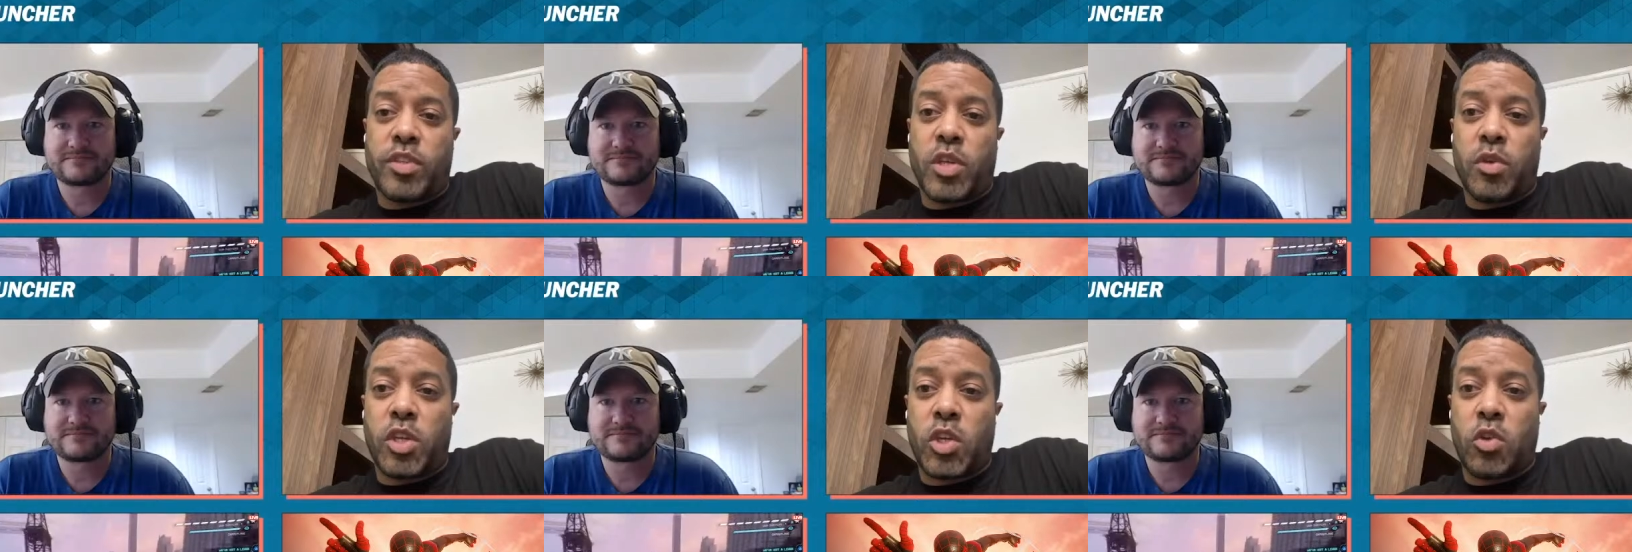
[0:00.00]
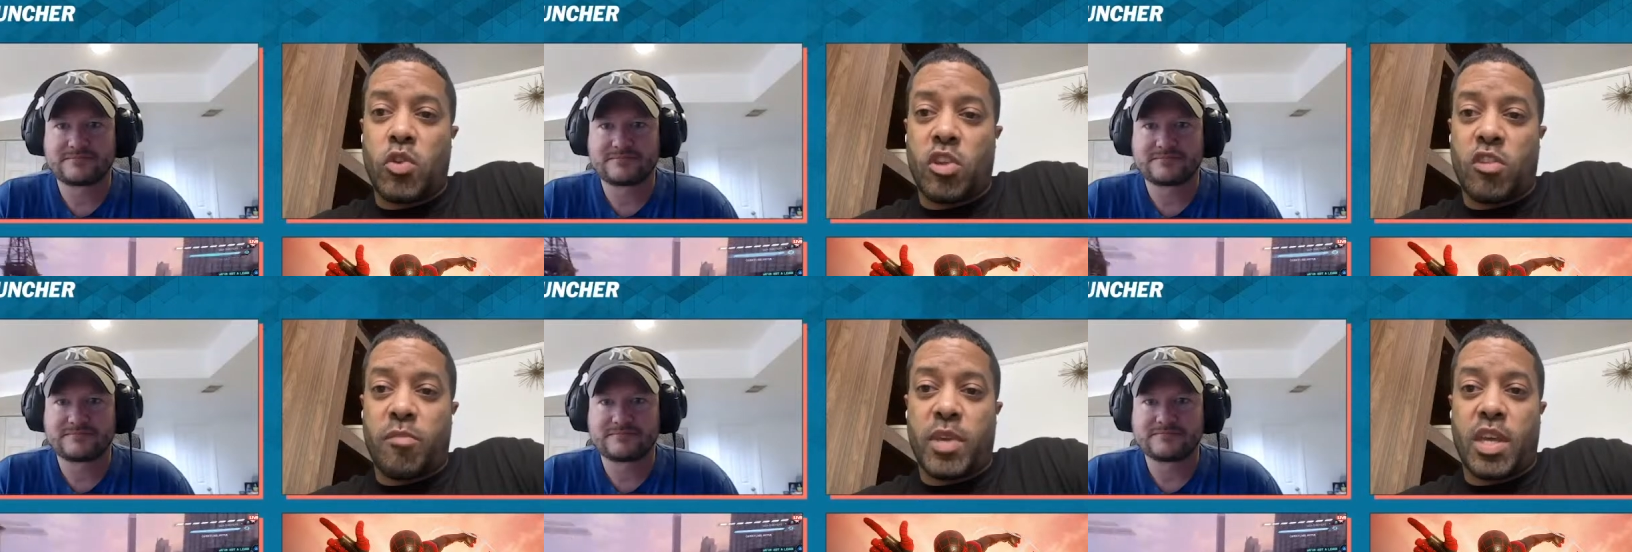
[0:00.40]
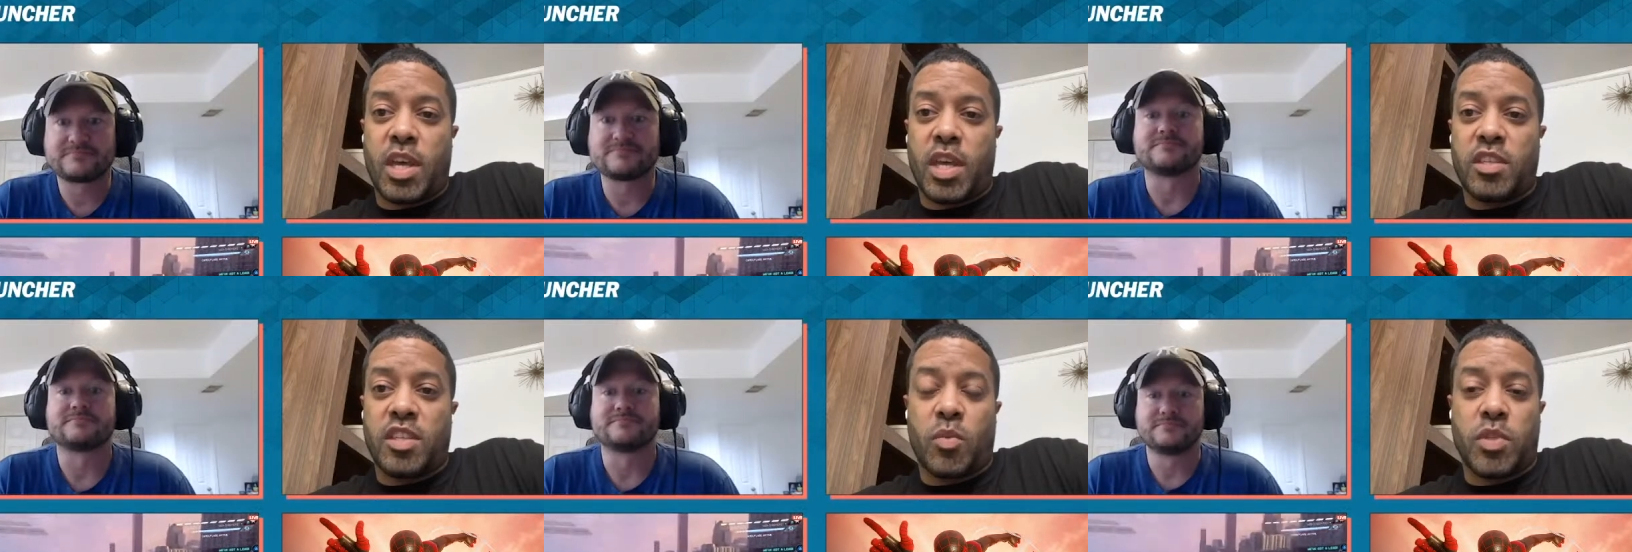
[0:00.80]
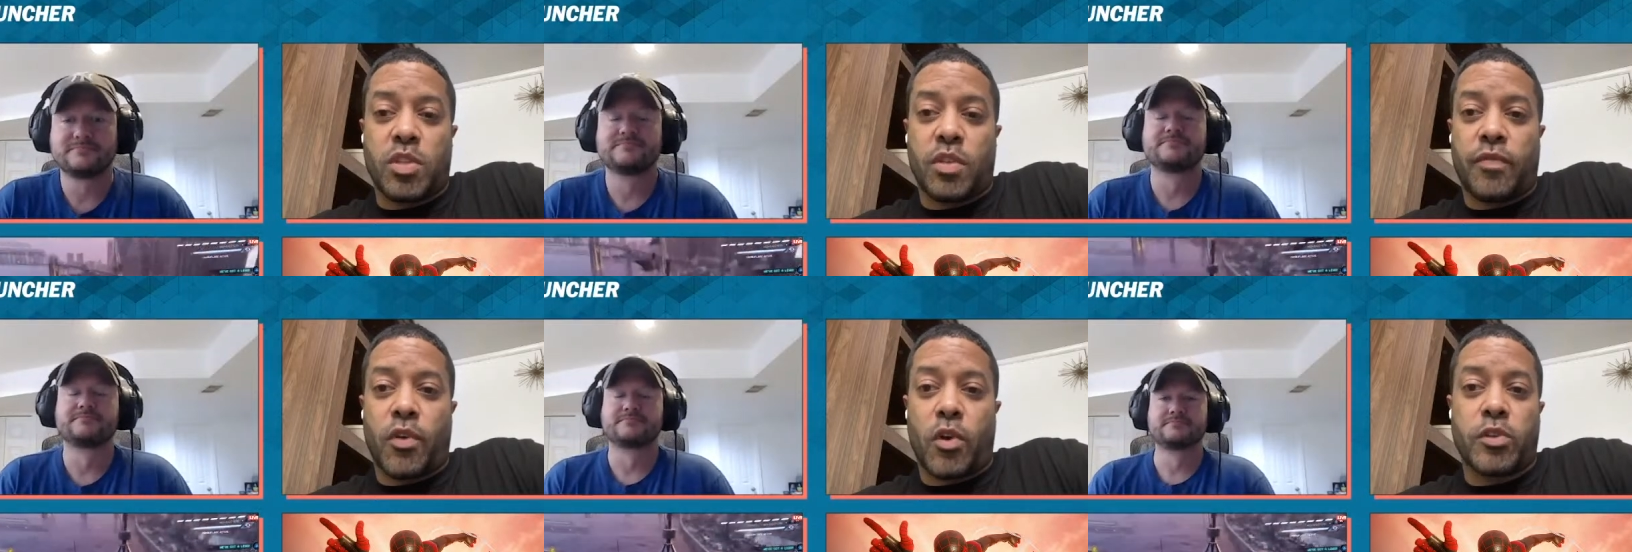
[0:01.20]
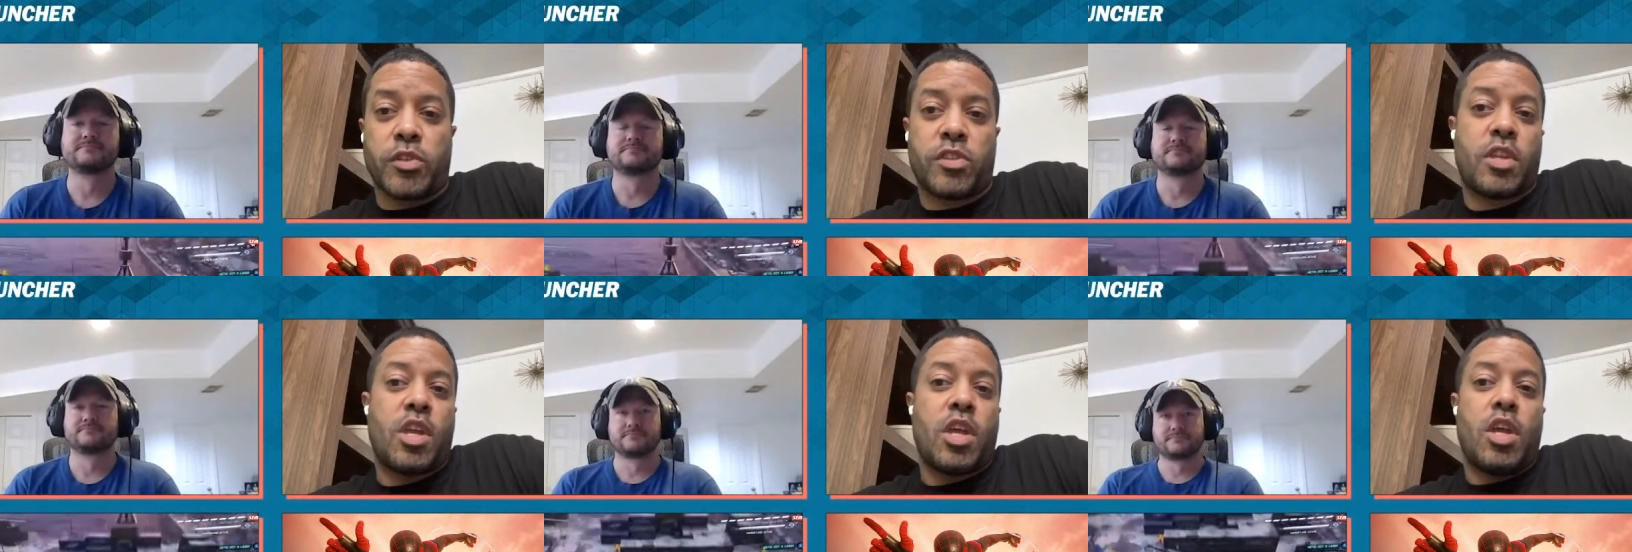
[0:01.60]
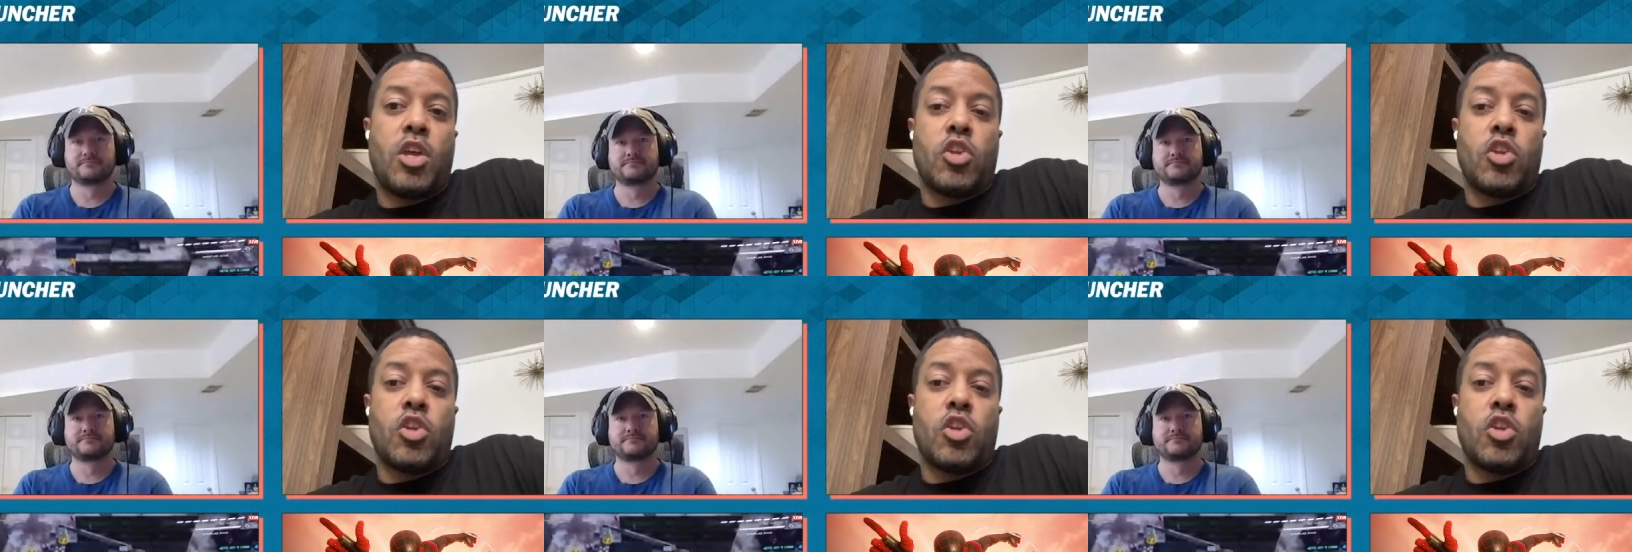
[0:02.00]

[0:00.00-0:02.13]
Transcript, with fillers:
Speaker 1: was so huge just because mm-hmm. it was the first